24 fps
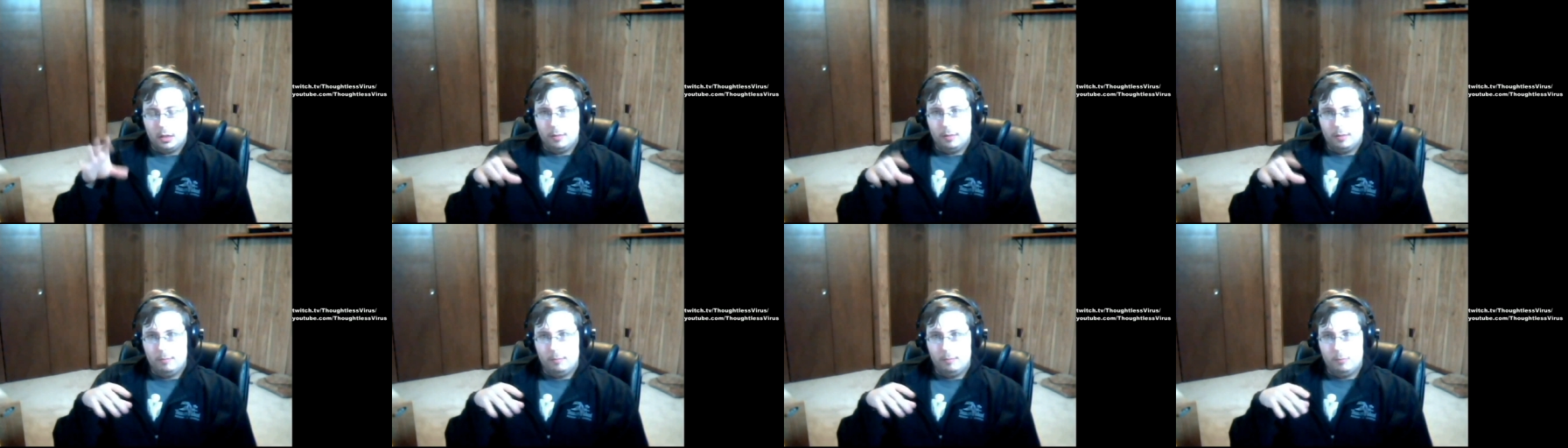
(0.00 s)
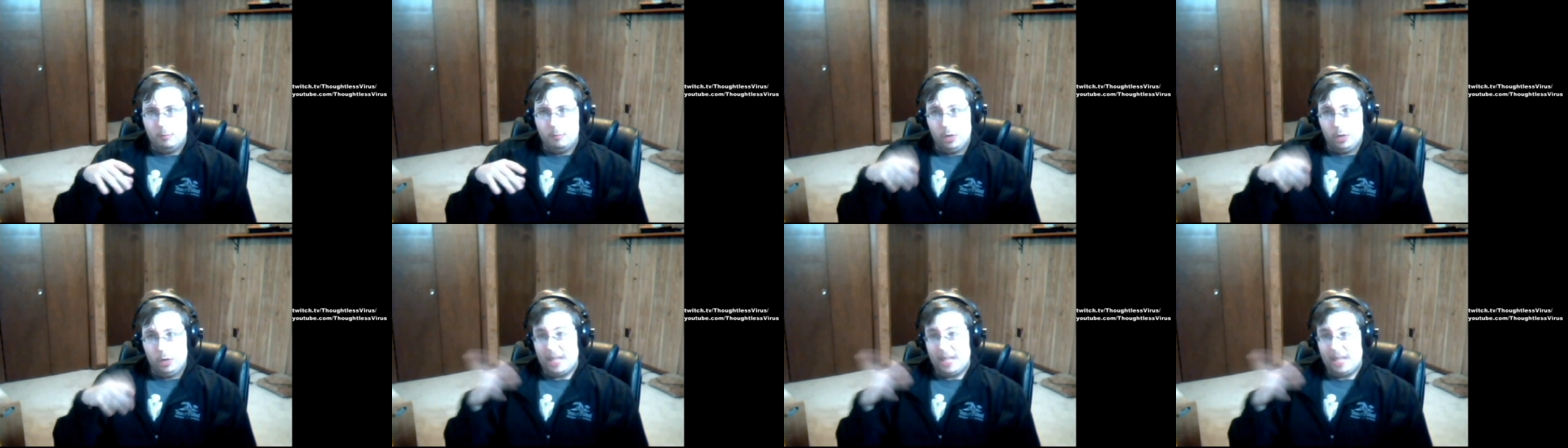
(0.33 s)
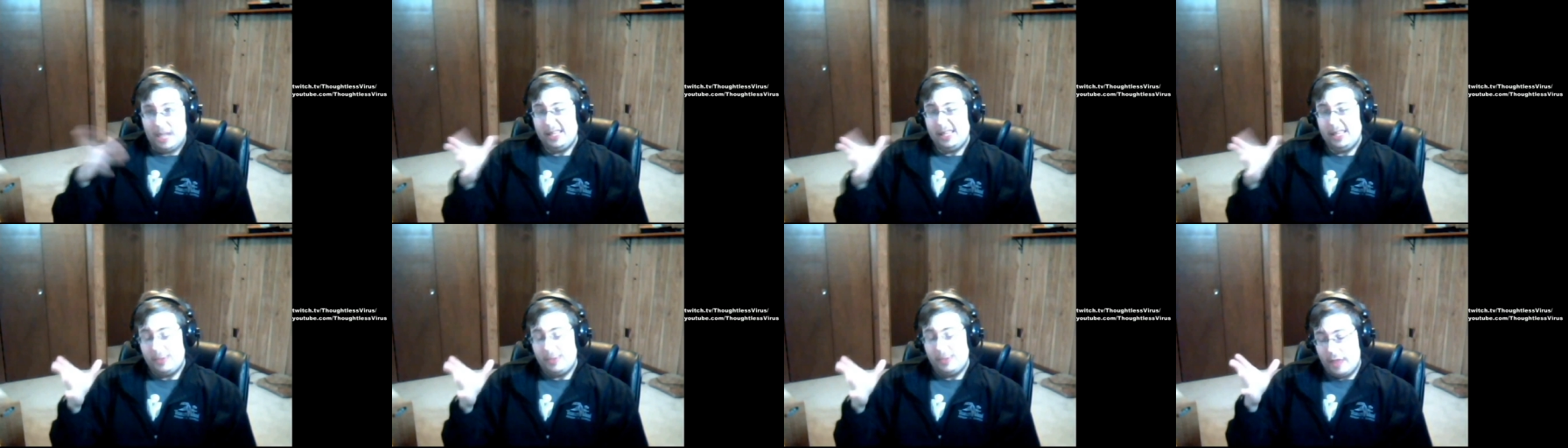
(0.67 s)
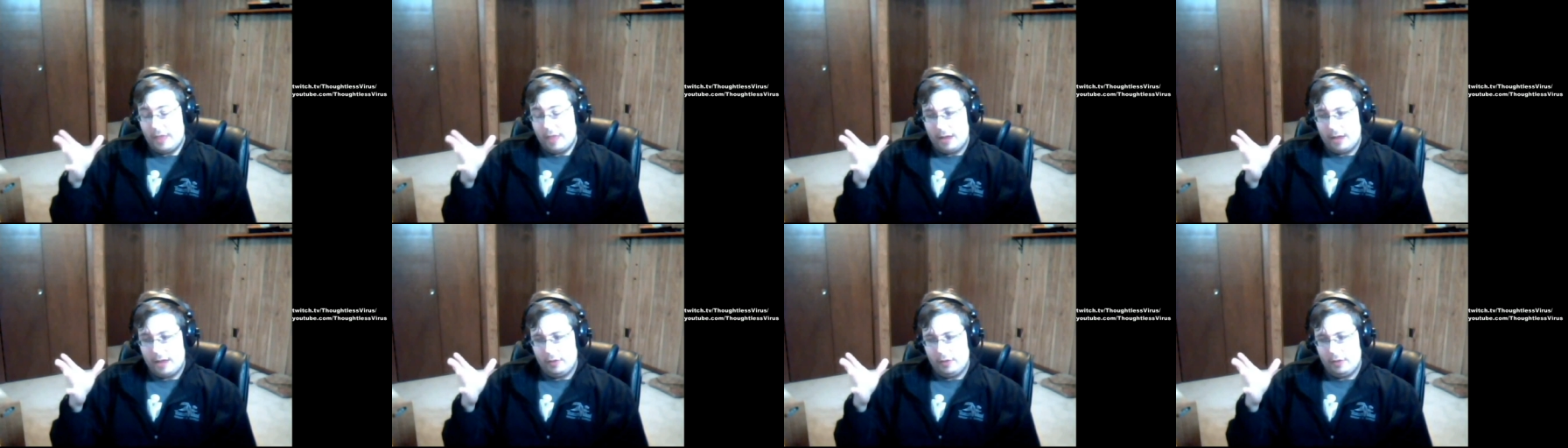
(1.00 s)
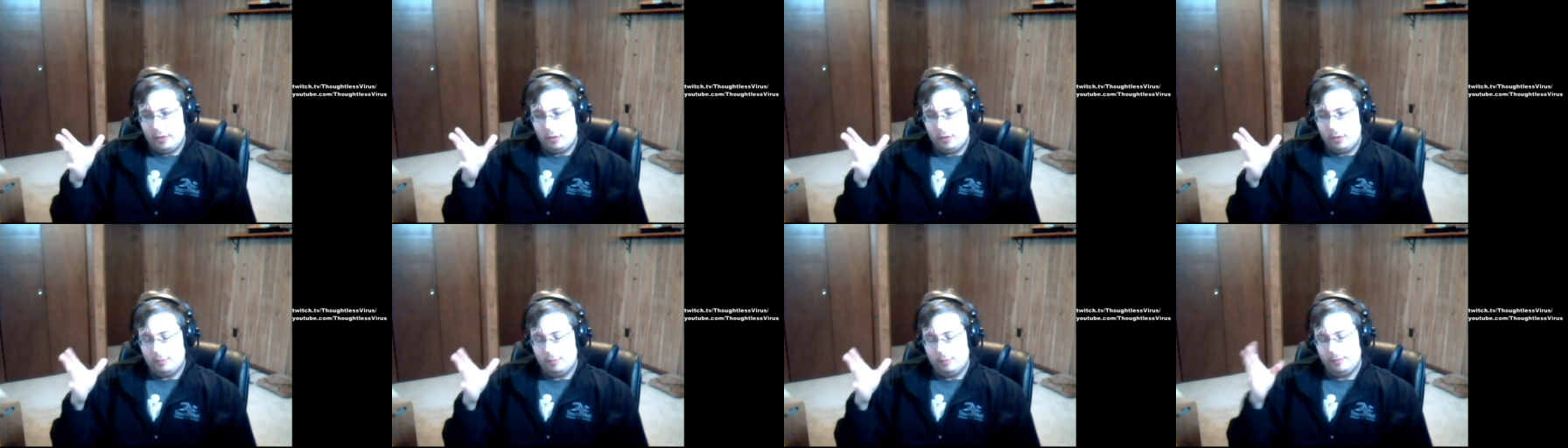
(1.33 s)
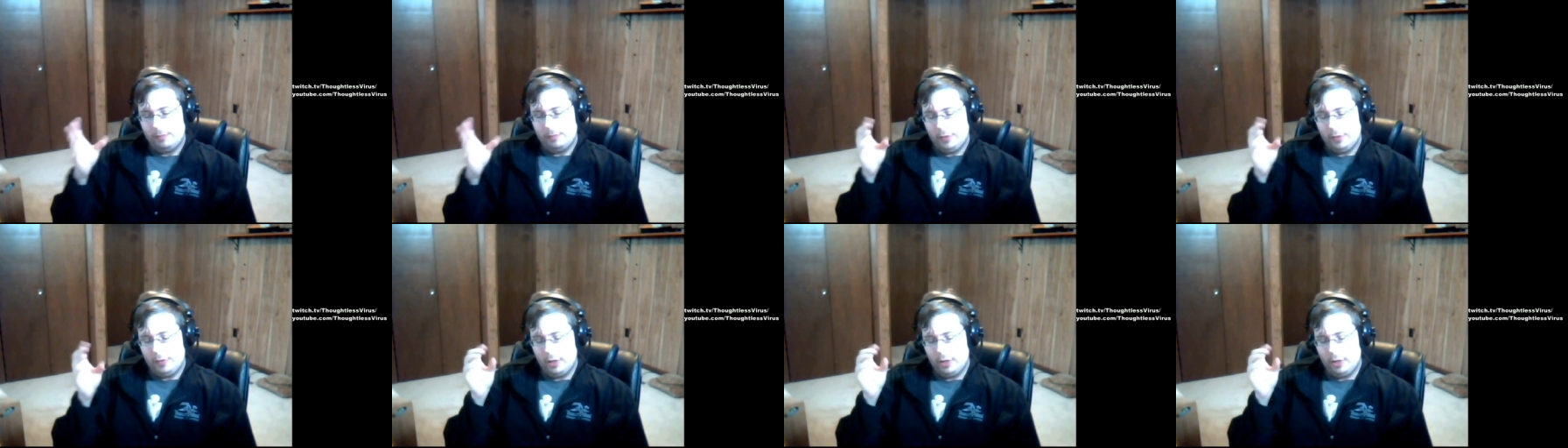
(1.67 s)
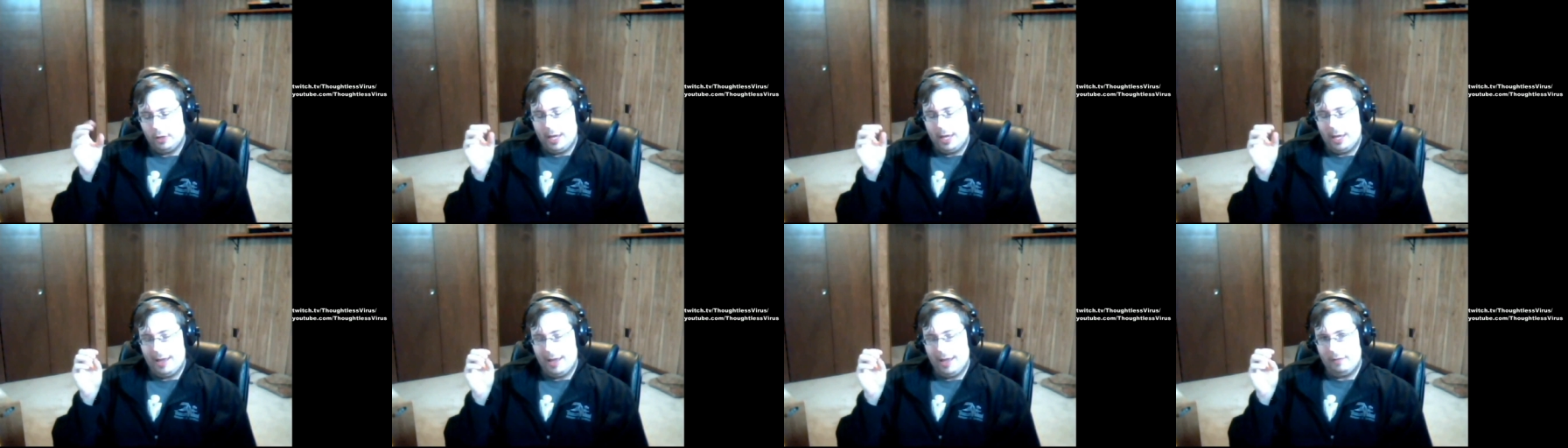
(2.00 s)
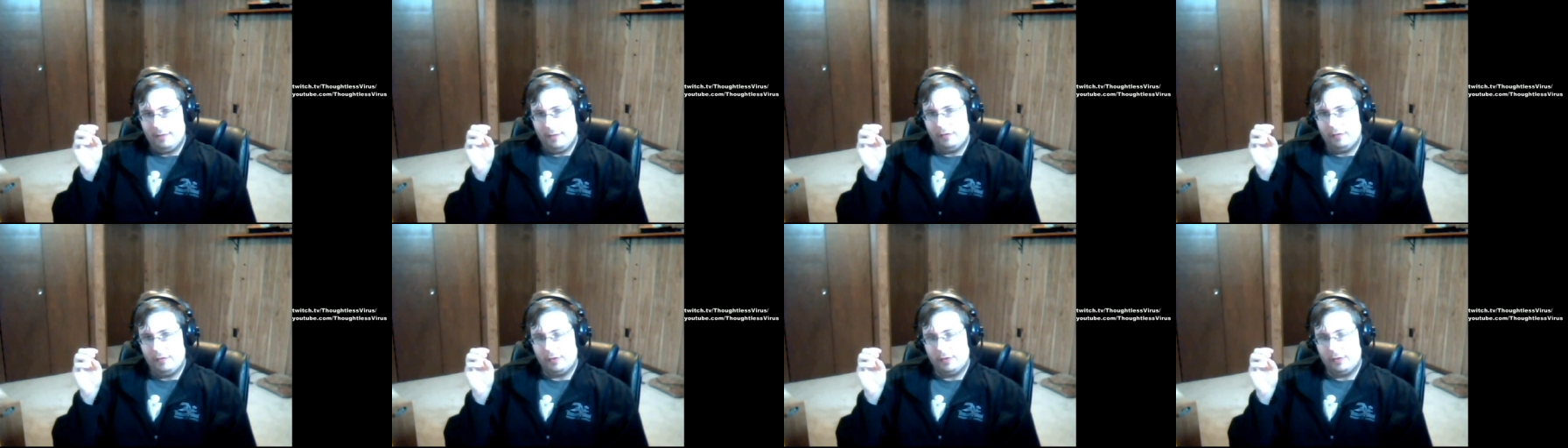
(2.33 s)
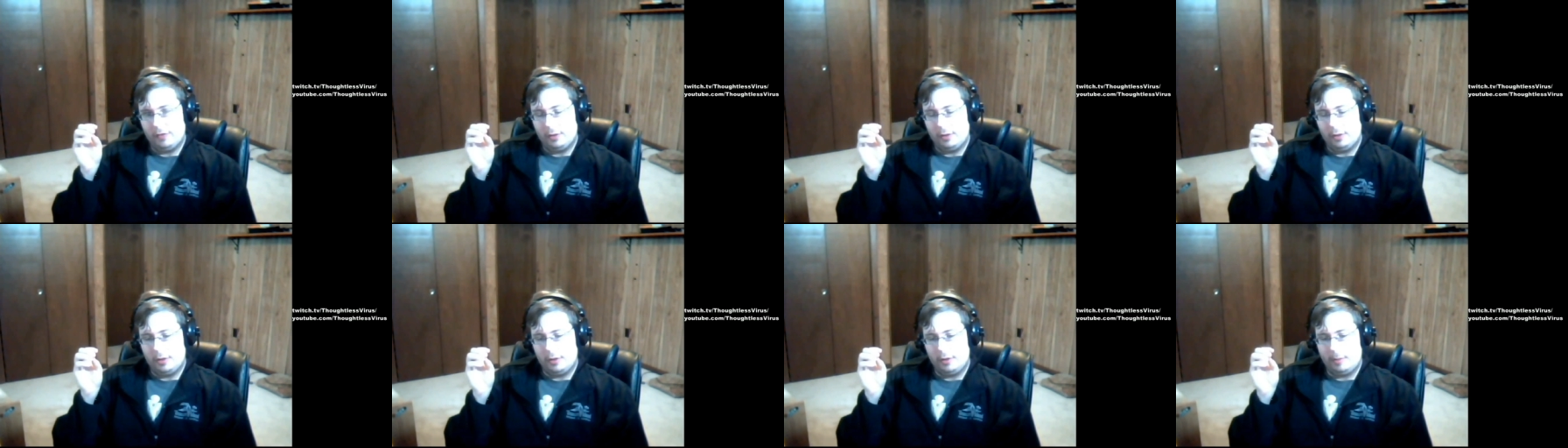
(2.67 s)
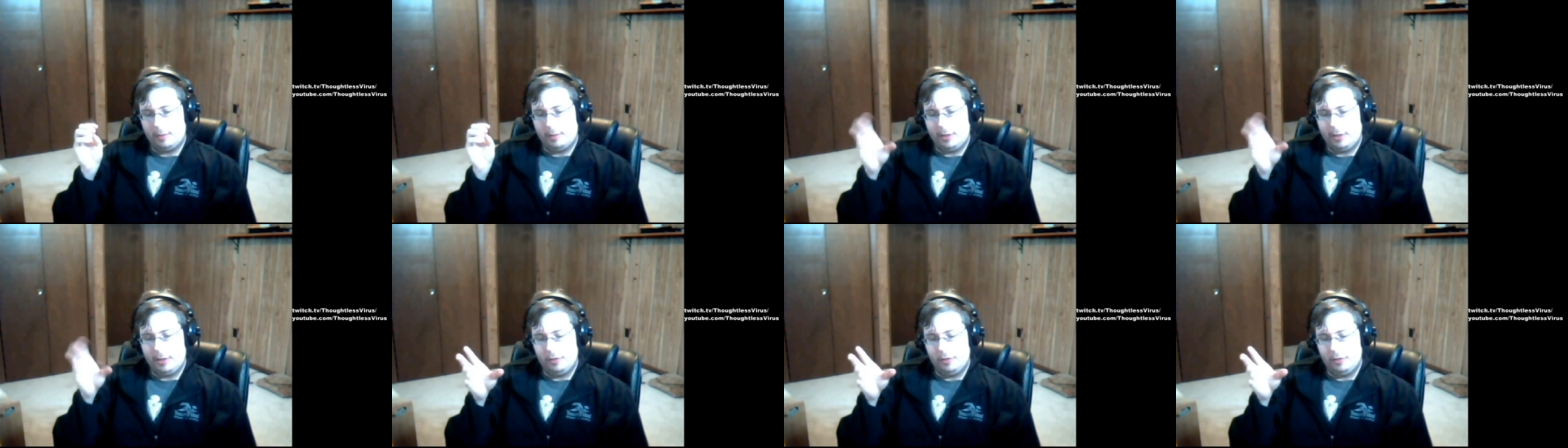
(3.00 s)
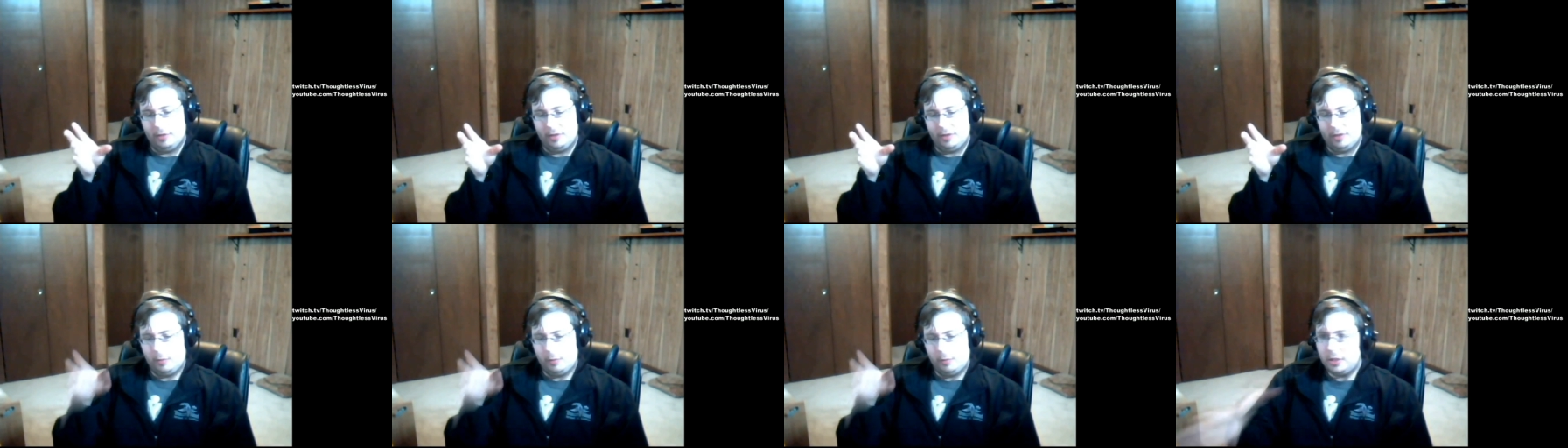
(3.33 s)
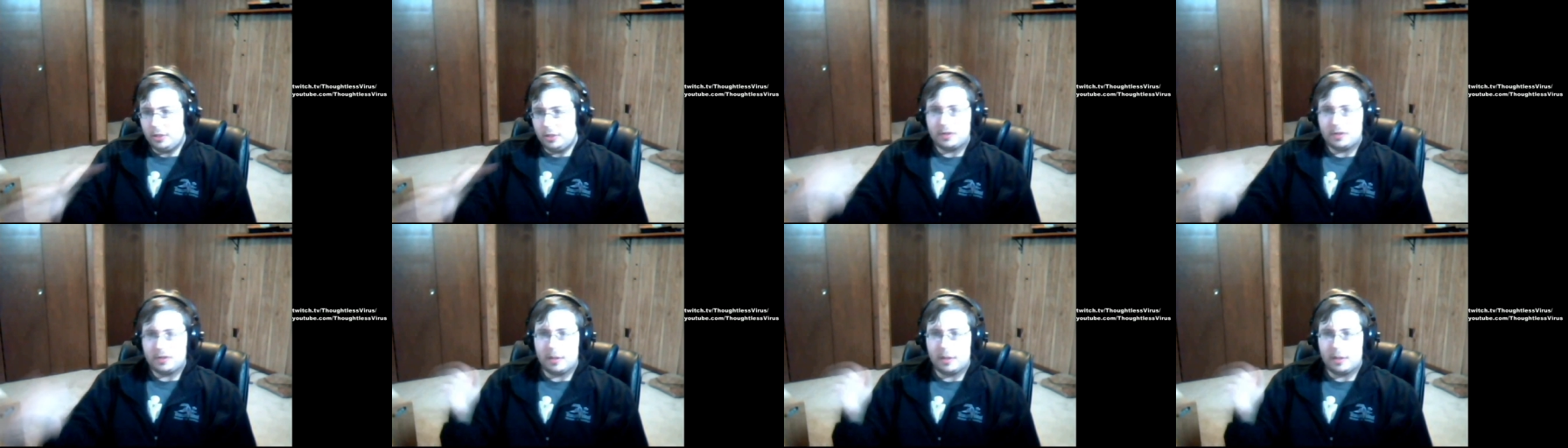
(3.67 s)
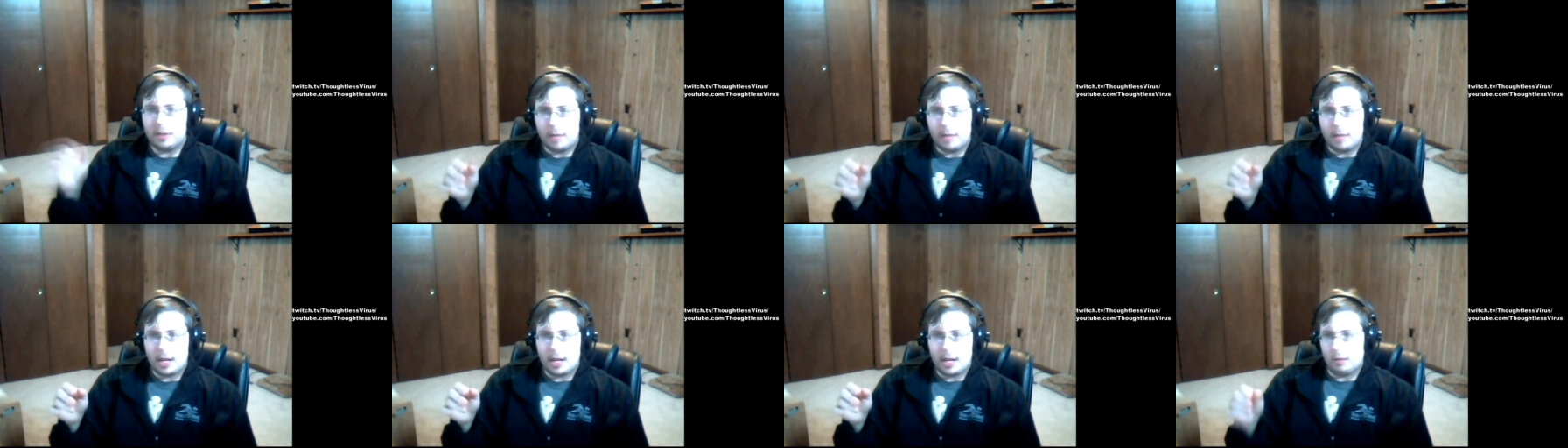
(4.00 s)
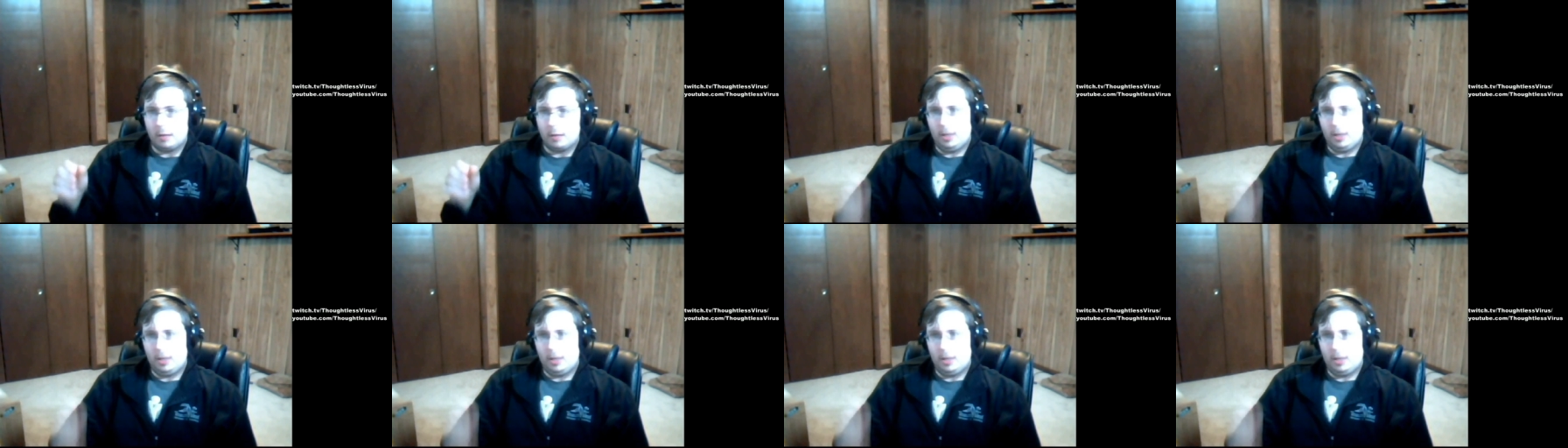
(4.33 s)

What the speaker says: More likely than not, though, you're going to have a player who's like, well, he just killed my character.